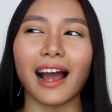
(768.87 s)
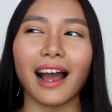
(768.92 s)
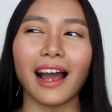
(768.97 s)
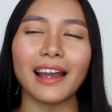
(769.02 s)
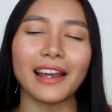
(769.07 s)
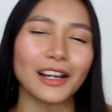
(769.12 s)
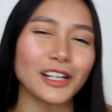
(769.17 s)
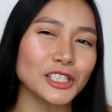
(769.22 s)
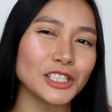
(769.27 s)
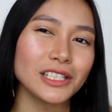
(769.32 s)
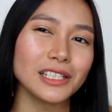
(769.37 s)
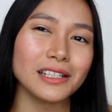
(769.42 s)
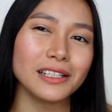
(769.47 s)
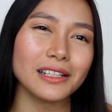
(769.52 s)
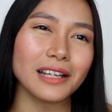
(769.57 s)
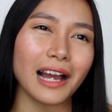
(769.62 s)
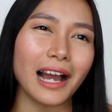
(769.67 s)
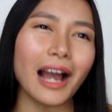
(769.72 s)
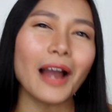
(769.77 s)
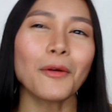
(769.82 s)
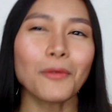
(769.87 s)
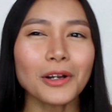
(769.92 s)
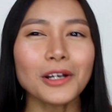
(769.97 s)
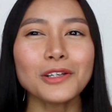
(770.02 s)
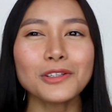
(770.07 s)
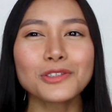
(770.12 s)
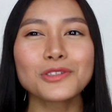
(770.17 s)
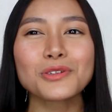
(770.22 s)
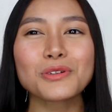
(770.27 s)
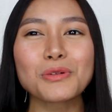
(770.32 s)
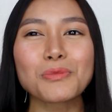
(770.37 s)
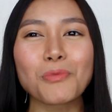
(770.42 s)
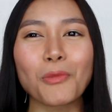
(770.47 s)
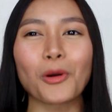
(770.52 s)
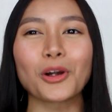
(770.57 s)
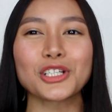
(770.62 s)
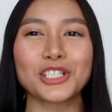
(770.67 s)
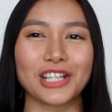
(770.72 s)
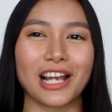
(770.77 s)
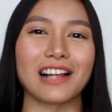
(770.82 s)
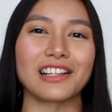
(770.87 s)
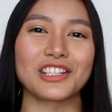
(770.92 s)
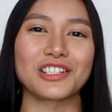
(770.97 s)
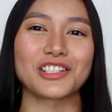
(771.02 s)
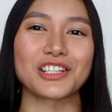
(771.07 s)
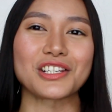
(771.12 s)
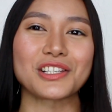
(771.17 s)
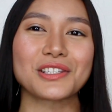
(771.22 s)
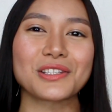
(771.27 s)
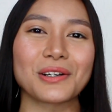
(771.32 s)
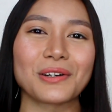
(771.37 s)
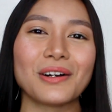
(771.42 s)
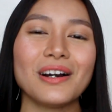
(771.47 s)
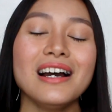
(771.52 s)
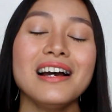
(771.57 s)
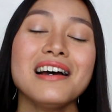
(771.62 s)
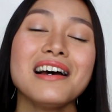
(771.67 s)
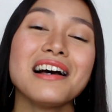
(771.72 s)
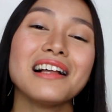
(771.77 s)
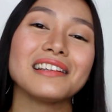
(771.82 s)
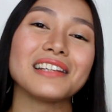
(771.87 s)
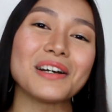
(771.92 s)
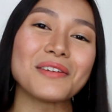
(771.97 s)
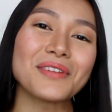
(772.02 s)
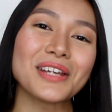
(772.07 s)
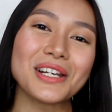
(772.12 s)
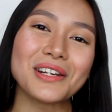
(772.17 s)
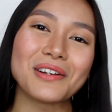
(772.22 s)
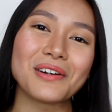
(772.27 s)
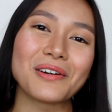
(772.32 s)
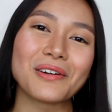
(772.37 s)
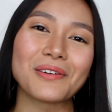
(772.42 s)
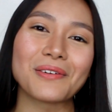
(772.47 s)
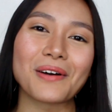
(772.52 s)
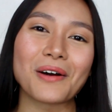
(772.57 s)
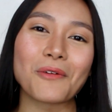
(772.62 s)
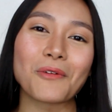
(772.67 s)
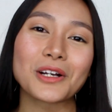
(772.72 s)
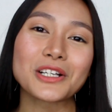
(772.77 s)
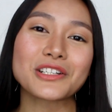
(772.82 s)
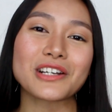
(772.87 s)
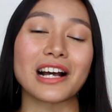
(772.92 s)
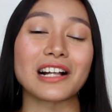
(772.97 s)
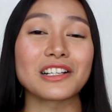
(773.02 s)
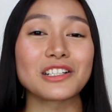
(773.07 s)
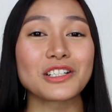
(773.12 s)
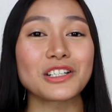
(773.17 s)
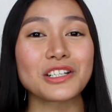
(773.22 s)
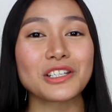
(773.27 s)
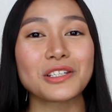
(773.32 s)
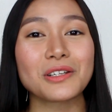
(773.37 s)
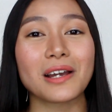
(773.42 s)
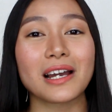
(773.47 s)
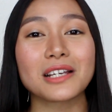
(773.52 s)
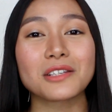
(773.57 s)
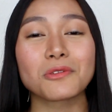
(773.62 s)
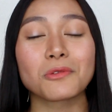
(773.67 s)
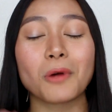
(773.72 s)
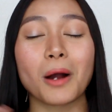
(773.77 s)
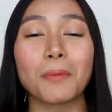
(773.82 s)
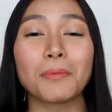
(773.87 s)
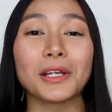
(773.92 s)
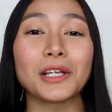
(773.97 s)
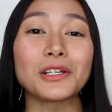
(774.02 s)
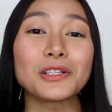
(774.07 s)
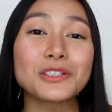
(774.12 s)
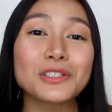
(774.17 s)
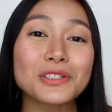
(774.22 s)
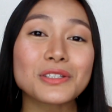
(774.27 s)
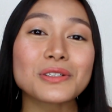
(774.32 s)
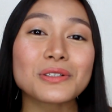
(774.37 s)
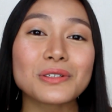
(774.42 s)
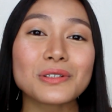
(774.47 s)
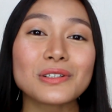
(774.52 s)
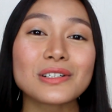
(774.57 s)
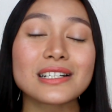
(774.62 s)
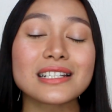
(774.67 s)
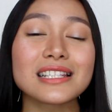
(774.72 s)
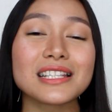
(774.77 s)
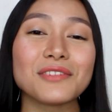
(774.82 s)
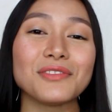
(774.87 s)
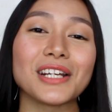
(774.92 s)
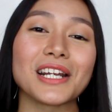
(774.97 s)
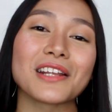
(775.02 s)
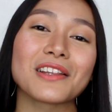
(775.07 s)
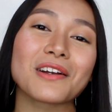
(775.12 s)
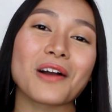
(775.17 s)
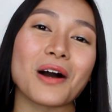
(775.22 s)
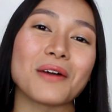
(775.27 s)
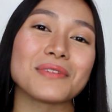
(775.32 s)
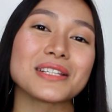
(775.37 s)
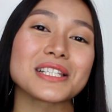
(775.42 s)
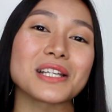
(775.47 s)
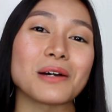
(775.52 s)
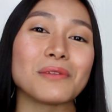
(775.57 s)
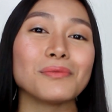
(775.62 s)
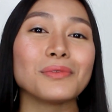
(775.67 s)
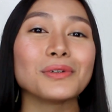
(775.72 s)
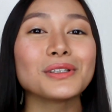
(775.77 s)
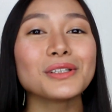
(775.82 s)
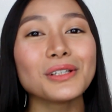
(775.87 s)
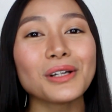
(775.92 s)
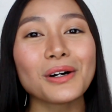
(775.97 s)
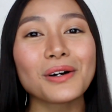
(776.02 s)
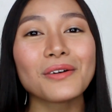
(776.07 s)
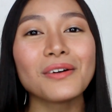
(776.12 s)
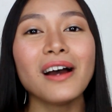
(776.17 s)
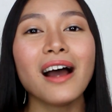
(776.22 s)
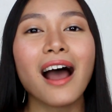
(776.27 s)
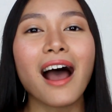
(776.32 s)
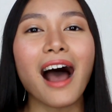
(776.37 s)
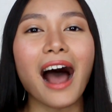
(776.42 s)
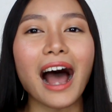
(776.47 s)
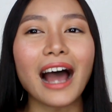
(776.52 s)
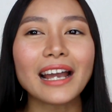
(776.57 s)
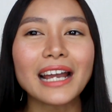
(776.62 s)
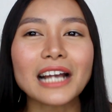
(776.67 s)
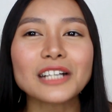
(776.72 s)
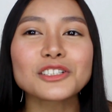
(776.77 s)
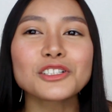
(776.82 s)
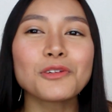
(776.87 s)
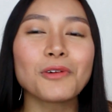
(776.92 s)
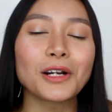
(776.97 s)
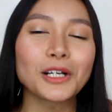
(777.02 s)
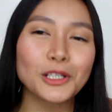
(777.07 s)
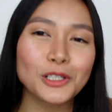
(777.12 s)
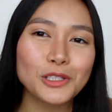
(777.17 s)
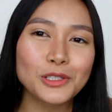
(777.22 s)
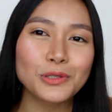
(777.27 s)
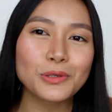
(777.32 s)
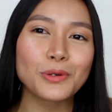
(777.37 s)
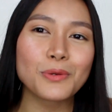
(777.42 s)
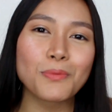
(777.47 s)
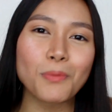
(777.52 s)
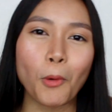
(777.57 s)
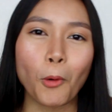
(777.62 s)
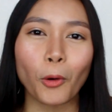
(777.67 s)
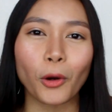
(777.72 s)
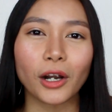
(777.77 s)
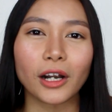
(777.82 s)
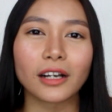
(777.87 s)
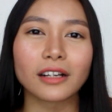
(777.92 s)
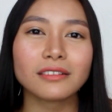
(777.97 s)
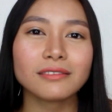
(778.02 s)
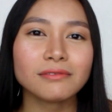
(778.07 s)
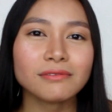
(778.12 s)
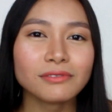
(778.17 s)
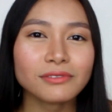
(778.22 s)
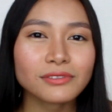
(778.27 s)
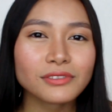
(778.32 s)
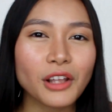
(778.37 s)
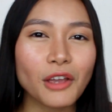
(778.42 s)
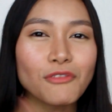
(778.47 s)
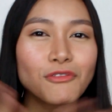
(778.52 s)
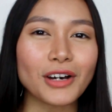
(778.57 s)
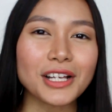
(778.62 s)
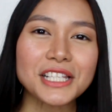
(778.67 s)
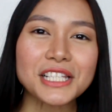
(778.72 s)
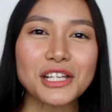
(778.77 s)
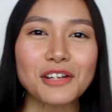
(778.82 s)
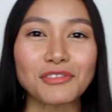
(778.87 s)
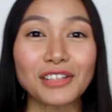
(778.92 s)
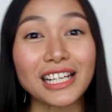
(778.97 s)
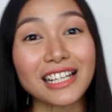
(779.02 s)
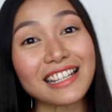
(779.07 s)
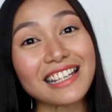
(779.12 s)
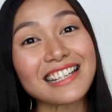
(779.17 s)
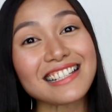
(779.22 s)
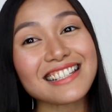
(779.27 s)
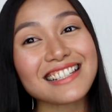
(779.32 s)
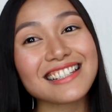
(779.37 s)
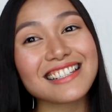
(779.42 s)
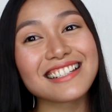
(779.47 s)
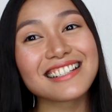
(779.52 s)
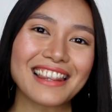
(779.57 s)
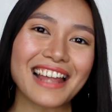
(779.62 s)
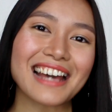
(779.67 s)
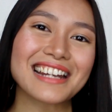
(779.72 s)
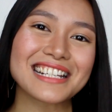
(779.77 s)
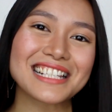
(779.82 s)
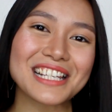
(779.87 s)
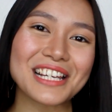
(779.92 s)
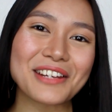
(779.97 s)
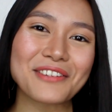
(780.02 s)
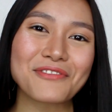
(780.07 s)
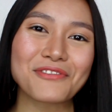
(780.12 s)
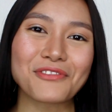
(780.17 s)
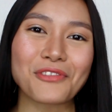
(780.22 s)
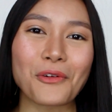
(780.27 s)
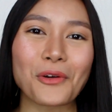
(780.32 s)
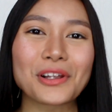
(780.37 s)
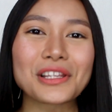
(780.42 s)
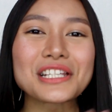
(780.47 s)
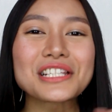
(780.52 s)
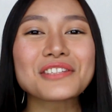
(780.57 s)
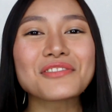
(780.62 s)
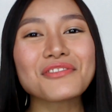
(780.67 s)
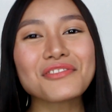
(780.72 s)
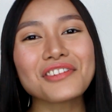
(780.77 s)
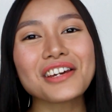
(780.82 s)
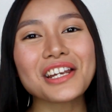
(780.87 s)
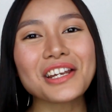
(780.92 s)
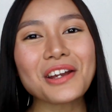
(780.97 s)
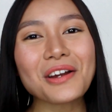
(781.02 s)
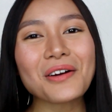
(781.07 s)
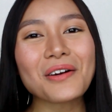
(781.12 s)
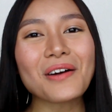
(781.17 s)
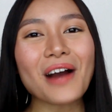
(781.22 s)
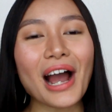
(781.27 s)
I want to do more challenges, so let me know what challenges you guys want me to do. Just leave it in the comments down below. I actually want to do more fun stuff like this. That is it for this video.